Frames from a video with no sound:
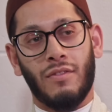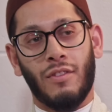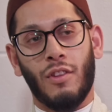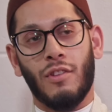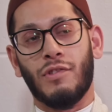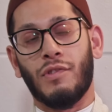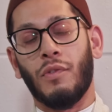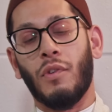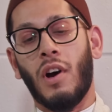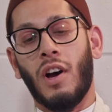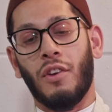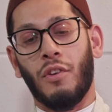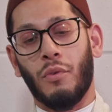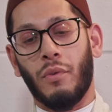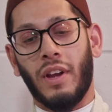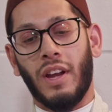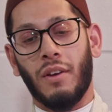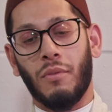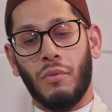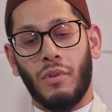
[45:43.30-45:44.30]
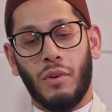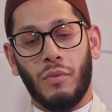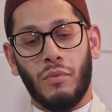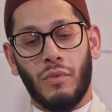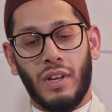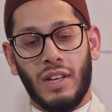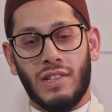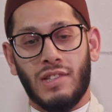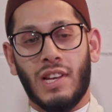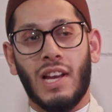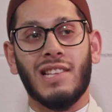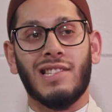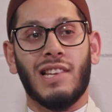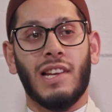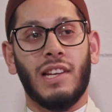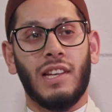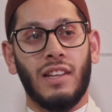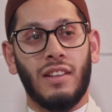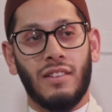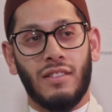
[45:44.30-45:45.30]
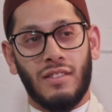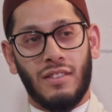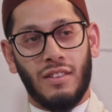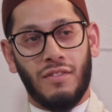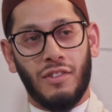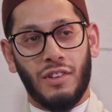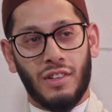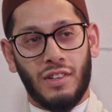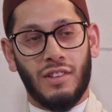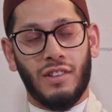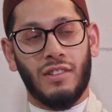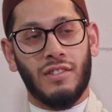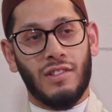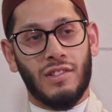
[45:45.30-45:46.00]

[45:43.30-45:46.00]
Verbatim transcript: would wear. For those who aren't aware, what is Azhari? If you can, so